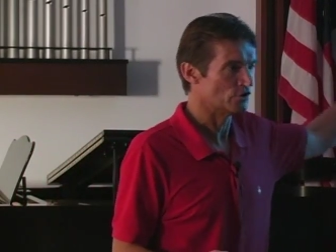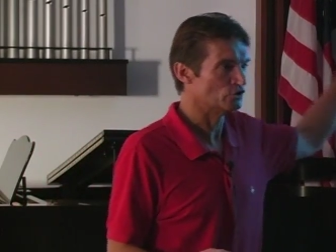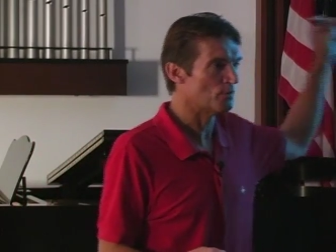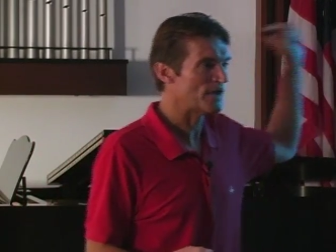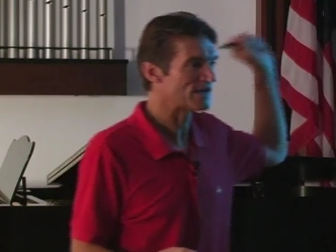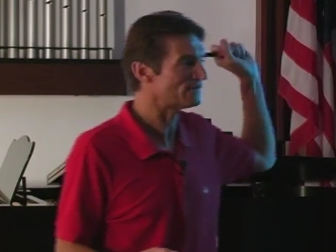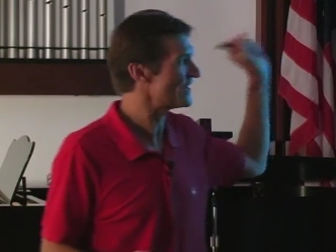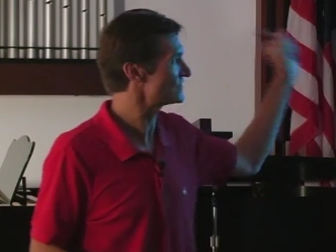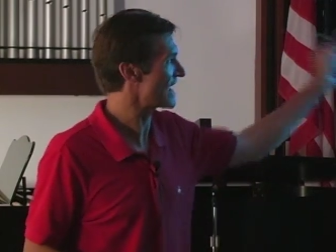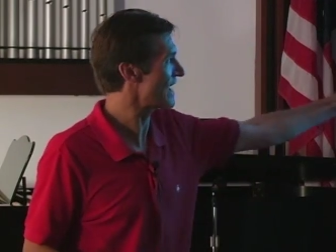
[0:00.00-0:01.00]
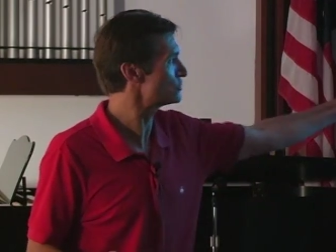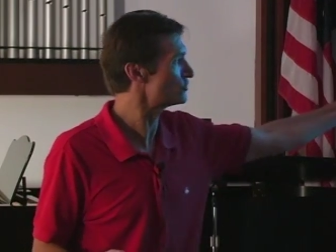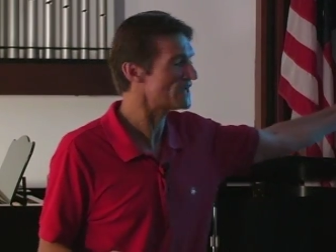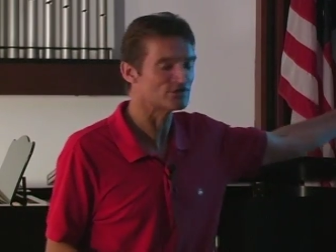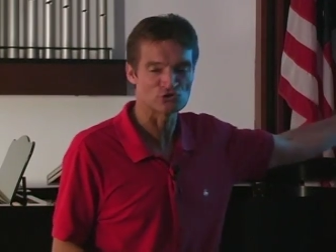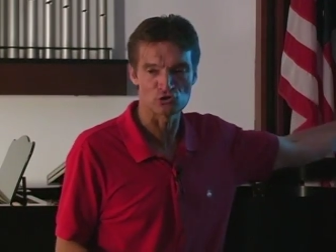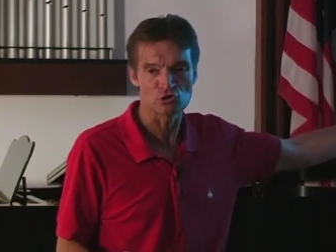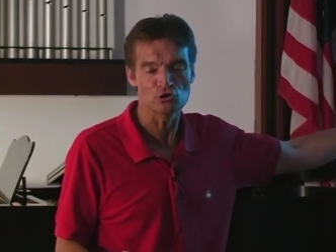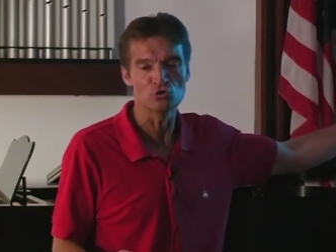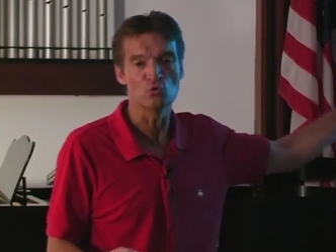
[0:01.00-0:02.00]
you'll make less angiotensin
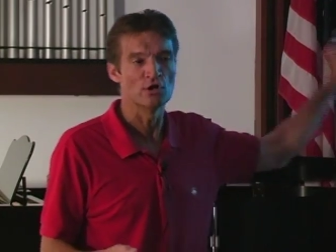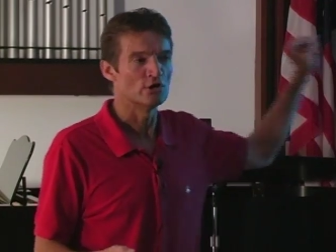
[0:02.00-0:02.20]
2,